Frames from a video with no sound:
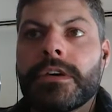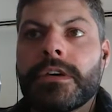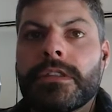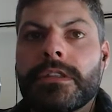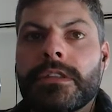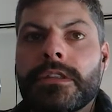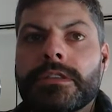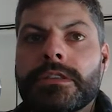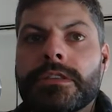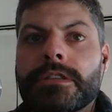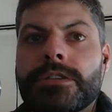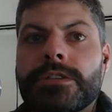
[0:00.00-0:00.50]

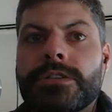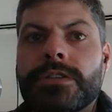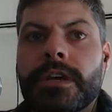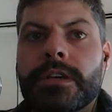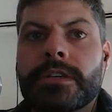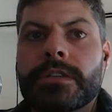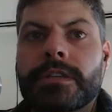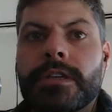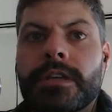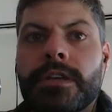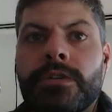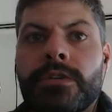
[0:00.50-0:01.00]
This
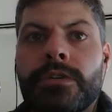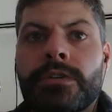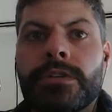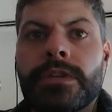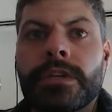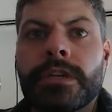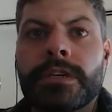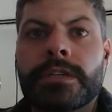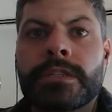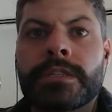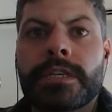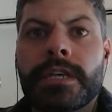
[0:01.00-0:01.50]
suggests that
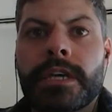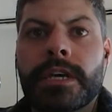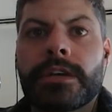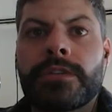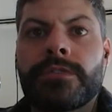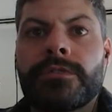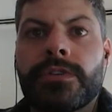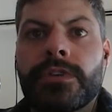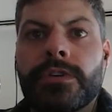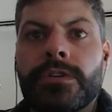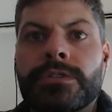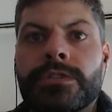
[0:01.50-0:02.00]
holding a second
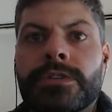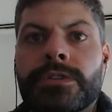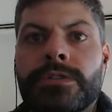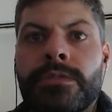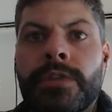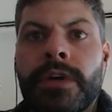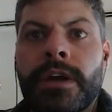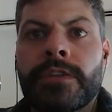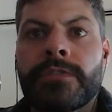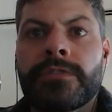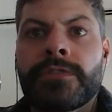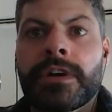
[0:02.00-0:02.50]
vote to
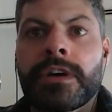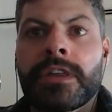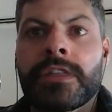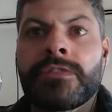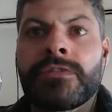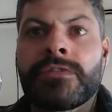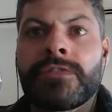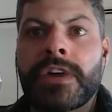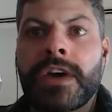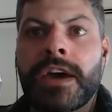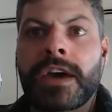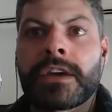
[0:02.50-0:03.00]
ratify the
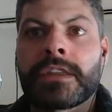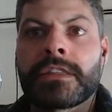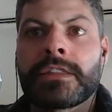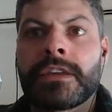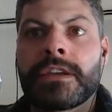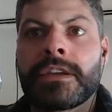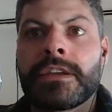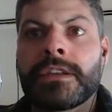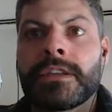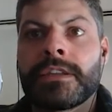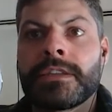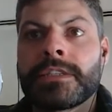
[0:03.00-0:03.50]
fact that
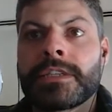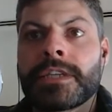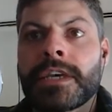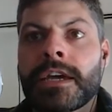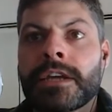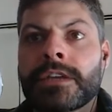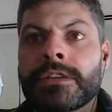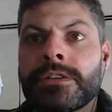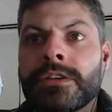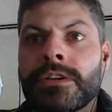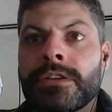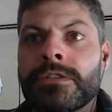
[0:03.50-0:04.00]
an
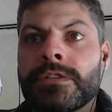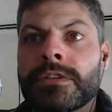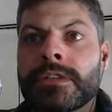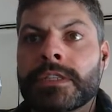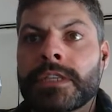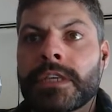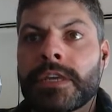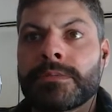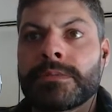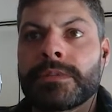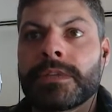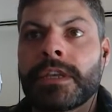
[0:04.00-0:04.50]
intact node
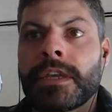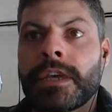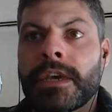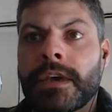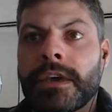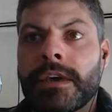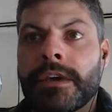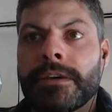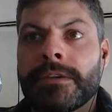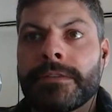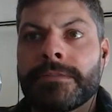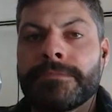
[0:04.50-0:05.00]
accepted A.